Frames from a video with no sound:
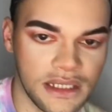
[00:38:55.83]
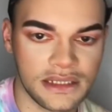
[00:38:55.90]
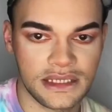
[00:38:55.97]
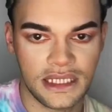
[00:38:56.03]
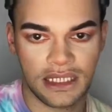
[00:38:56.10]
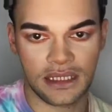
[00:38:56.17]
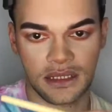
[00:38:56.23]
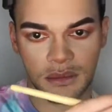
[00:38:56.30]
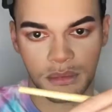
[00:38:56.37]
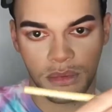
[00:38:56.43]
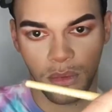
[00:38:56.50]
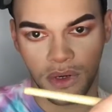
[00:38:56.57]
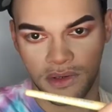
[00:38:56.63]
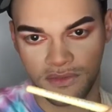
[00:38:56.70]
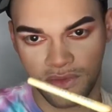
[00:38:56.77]
Take the
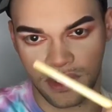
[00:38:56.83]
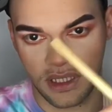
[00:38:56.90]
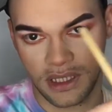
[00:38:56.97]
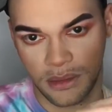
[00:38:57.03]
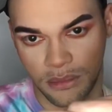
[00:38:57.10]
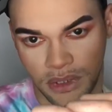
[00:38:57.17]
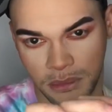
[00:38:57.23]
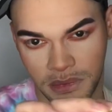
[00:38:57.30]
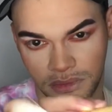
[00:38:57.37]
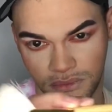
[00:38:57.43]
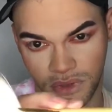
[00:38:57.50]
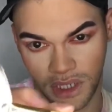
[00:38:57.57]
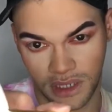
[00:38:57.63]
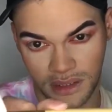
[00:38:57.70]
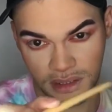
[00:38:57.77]
Morphe and Bretman
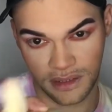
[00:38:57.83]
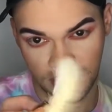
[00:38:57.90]
Rock